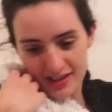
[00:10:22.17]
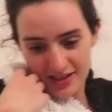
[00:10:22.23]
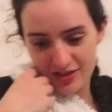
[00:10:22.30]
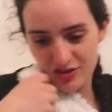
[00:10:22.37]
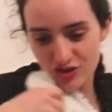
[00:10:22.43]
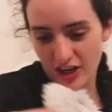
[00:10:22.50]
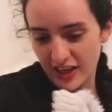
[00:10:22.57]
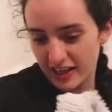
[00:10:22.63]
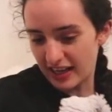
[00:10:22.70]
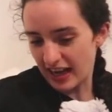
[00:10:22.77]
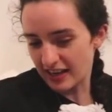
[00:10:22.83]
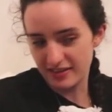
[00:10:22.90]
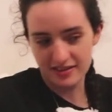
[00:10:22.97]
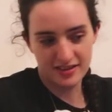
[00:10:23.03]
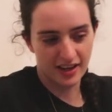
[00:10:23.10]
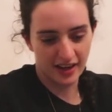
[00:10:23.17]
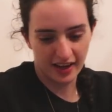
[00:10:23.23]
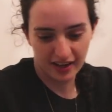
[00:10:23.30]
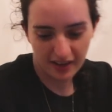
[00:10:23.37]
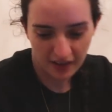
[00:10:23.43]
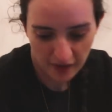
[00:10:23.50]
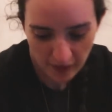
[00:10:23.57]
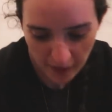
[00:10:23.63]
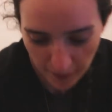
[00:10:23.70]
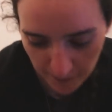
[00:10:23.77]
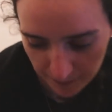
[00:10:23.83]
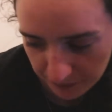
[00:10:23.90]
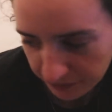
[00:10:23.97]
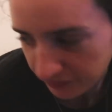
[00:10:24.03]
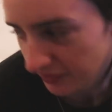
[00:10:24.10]
this gigantic
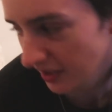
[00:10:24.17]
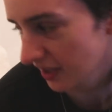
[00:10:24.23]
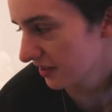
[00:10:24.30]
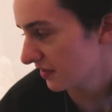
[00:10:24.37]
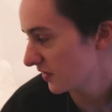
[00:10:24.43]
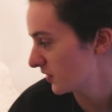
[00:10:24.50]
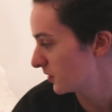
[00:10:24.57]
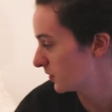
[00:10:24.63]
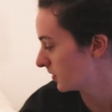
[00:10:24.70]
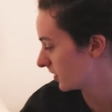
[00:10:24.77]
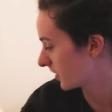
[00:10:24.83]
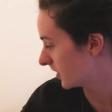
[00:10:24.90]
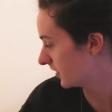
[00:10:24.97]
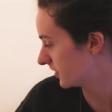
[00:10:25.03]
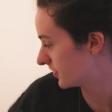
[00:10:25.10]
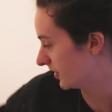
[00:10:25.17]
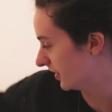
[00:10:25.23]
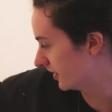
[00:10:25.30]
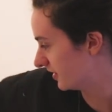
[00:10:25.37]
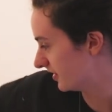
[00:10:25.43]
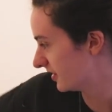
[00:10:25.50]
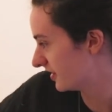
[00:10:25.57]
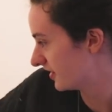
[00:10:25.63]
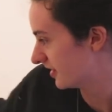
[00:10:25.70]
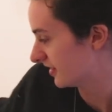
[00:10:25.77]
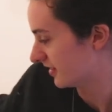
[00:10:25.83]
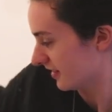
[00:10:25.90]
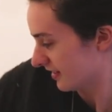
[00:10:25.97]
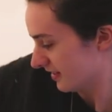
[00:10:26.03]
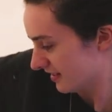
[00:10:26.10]
new cushion.
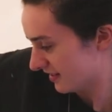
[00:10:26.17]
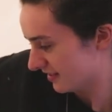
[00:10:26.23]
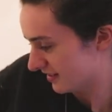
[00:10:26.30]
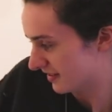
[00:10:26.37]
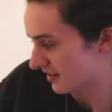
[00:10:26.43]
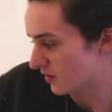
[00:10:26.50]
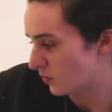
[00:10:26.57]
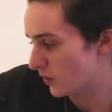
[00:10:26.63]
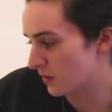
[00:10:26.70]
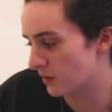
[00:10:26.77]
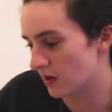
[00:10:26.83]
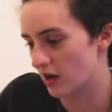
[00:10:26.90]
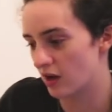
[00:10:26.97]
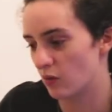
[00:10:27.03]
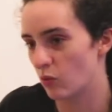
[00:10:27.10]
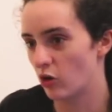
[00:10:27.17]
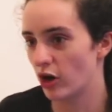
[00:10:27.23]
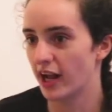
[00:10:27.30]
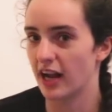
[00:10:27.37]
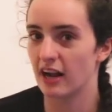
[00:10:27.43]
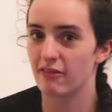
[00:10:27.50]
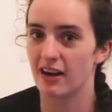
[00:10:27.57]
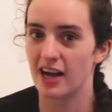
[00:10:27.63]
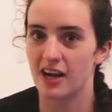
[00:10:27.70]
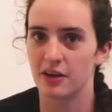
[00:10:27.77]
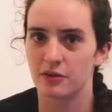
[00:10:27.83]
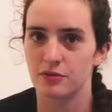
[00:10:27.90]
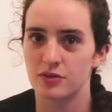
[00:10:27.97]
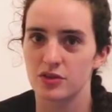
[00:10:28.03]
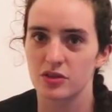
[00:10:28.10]
We were walking
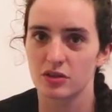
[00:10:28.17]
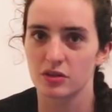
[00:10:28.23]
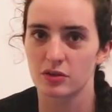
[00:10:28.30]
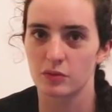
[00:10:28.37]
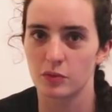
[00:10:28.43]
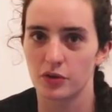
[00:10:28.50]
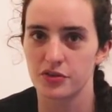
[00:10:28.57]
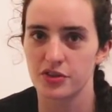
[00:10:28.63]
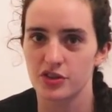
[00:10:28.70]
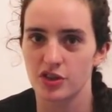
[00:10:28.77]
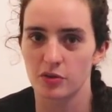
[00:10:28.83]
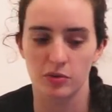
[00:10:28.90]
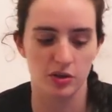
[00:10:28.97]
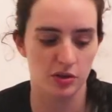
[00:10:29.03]
around, what's the shop